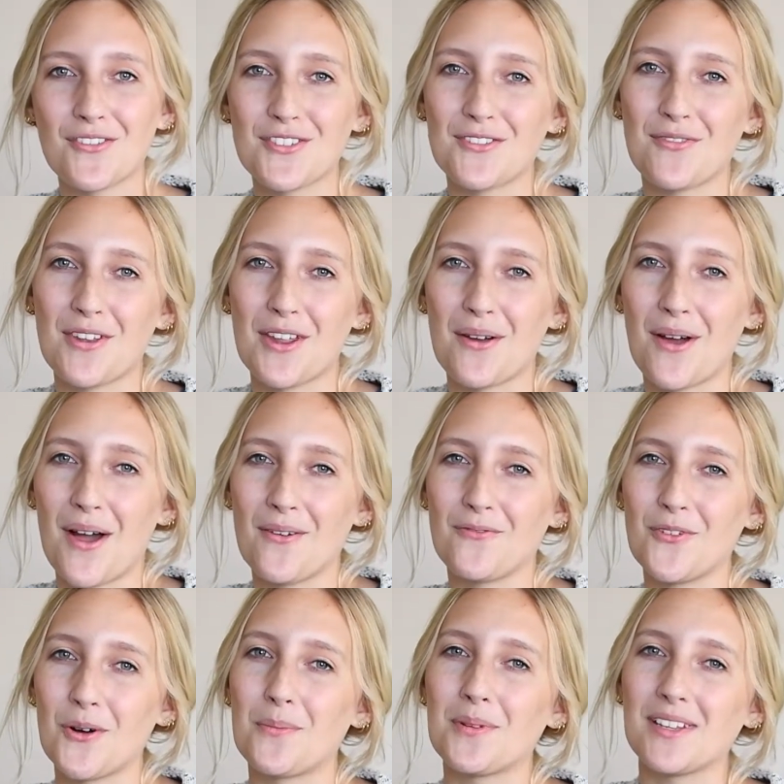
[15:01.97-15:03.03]
this video
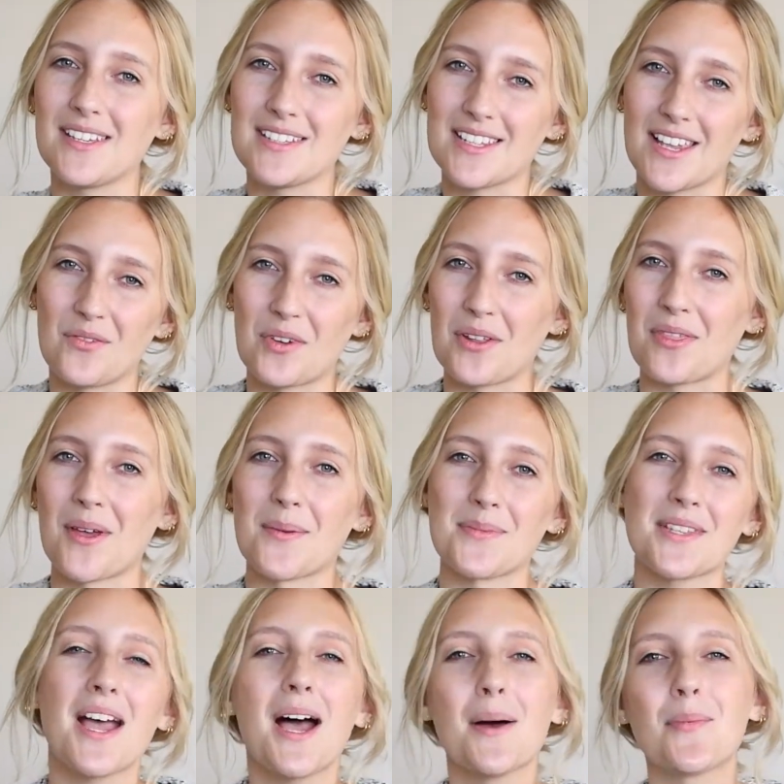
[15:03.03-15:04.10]
helpful, please give it a thumbs
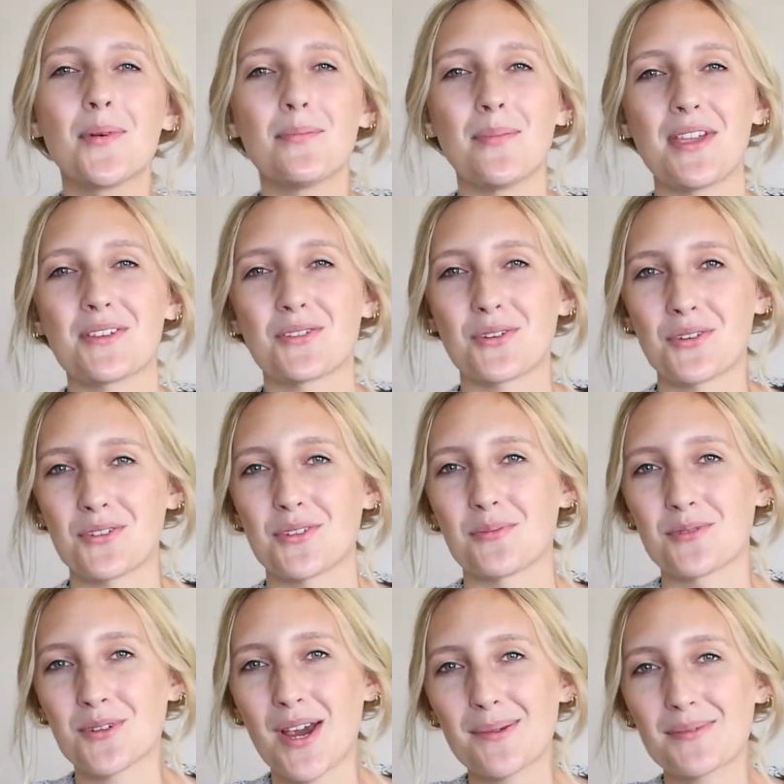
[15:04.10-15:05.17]
up. Make sure you
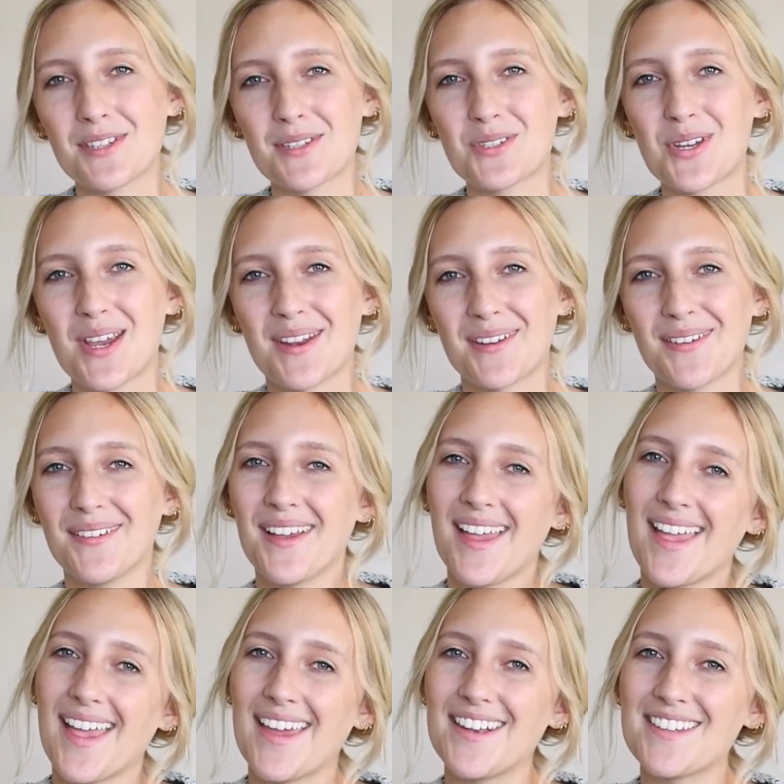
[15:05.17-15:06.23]
subscribe to the channel,
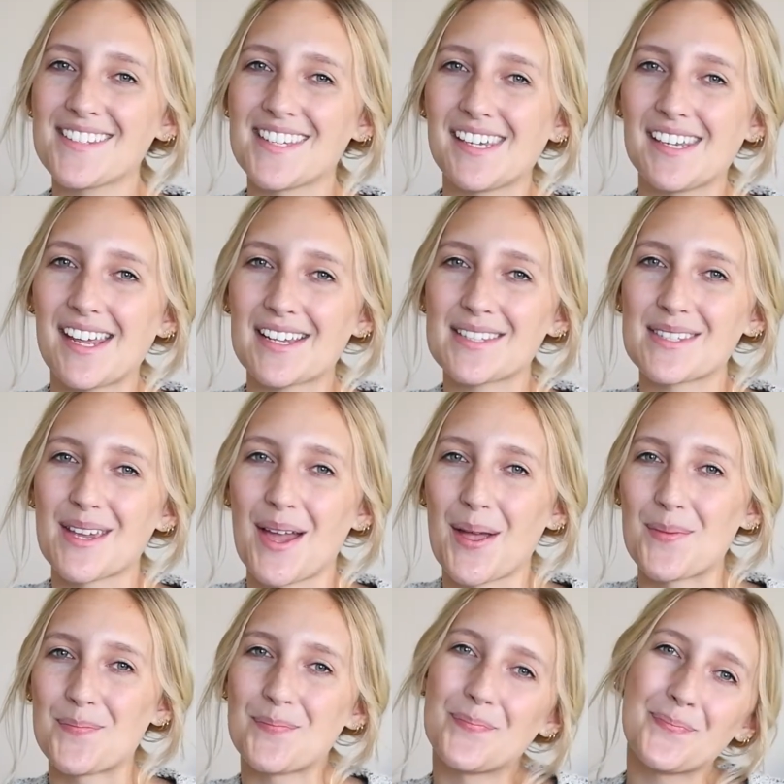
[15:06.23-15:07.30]
and I'll see you next time.